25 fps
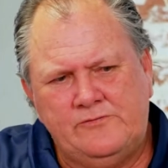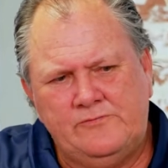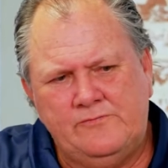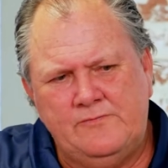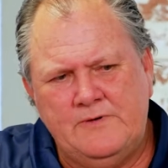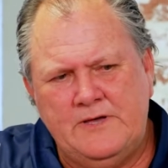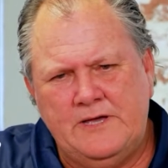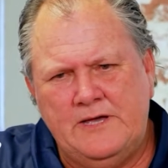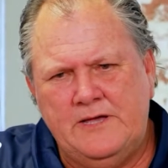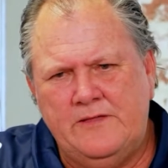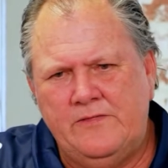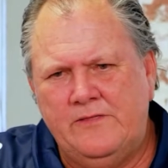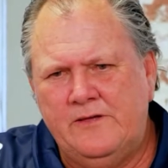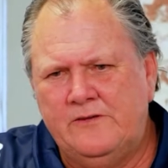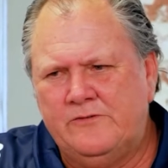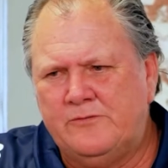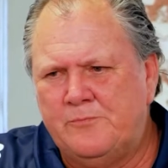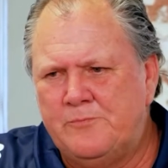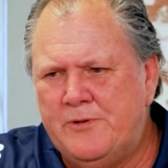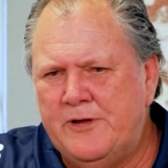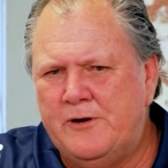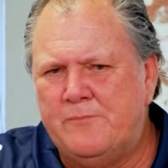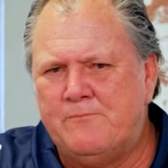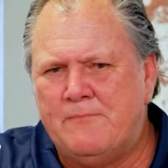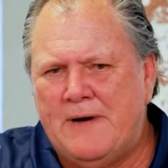a
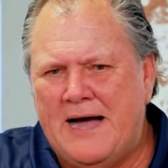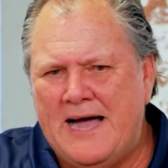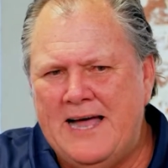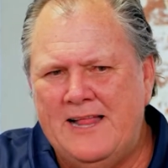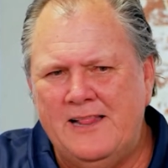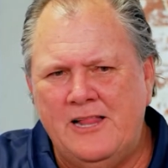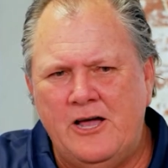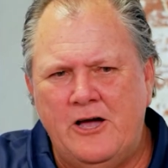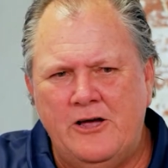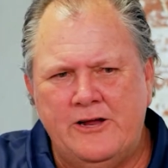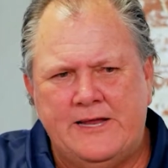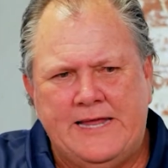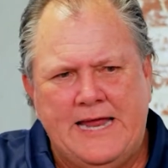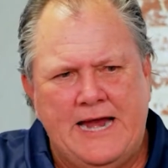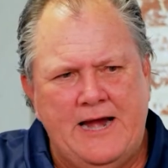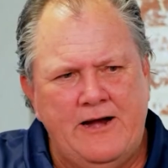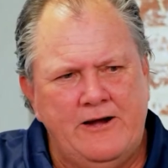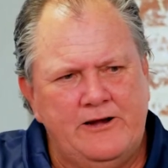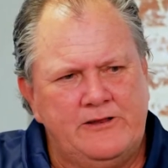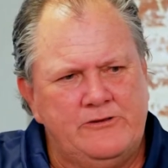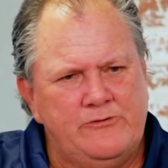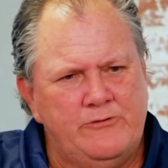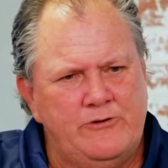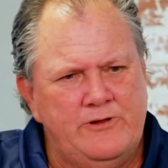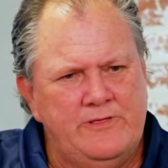bit of Malo
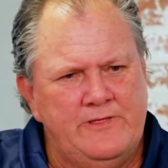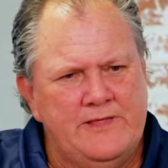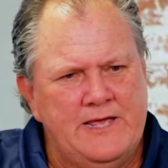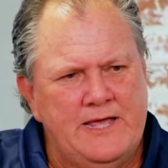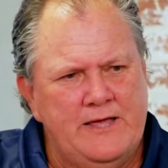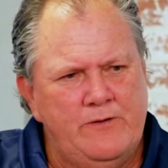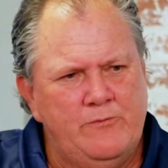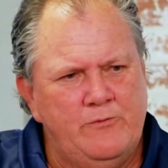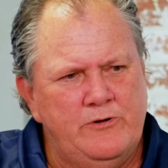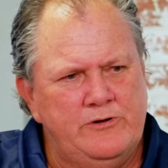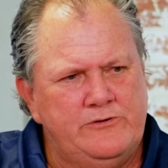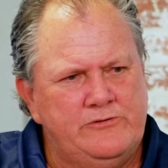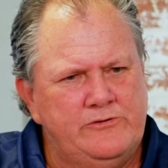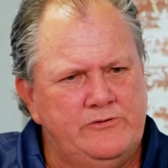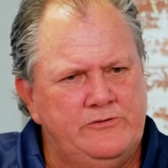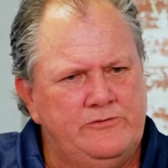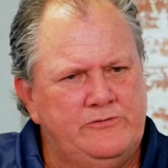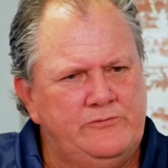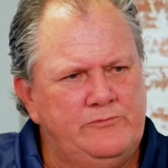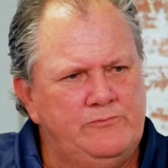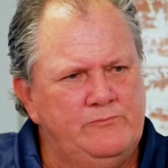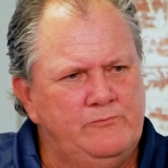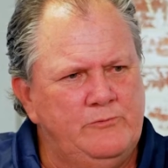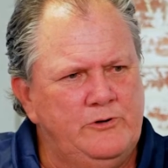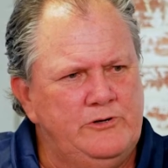character in there, which
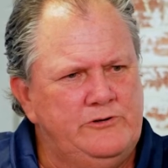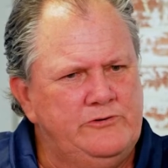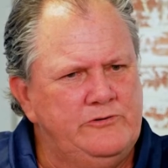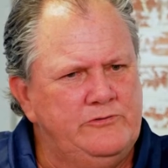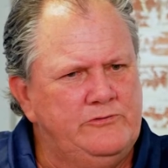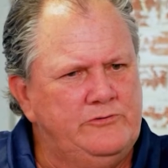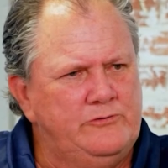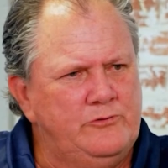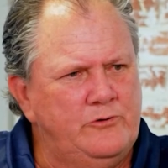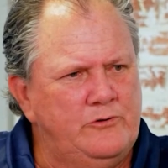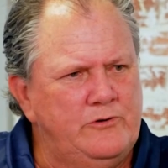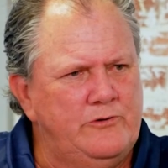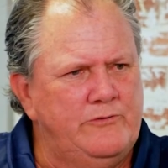is sort